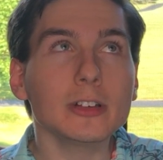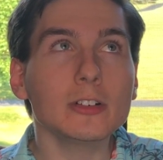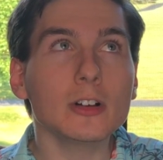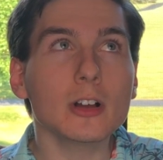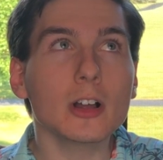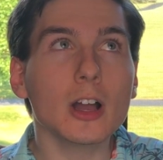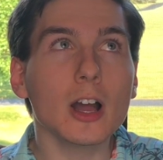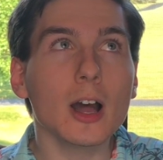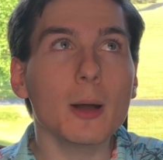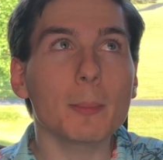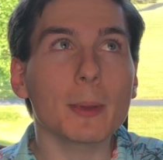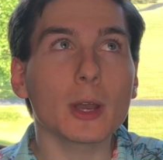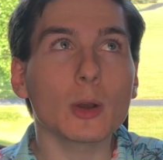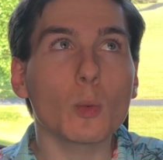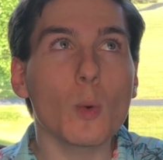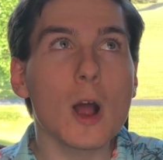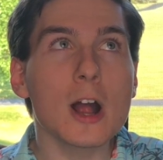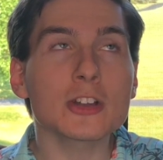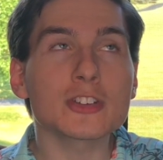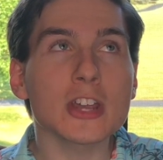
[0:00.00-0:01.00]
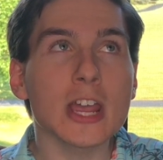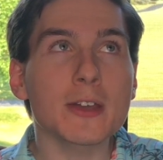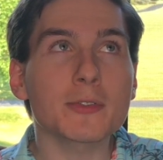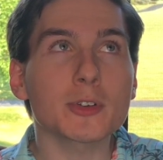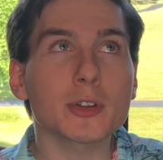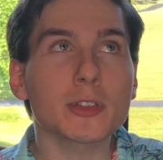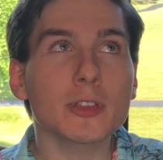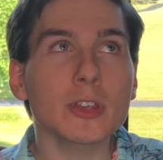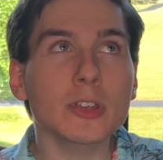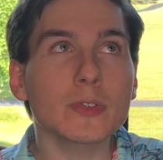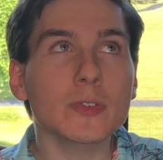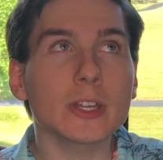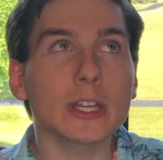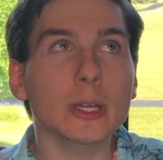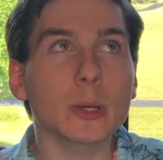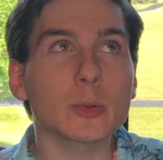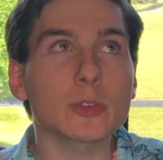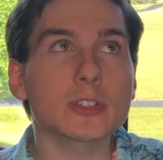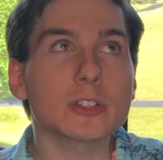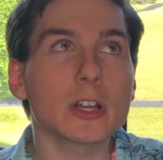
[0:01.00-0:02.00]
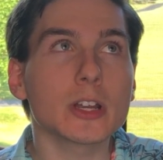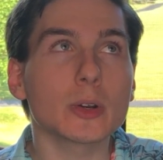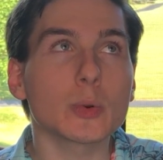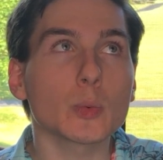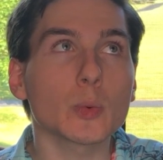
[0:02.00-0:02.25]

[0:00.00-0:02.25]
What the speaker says: look up and watch after this video's done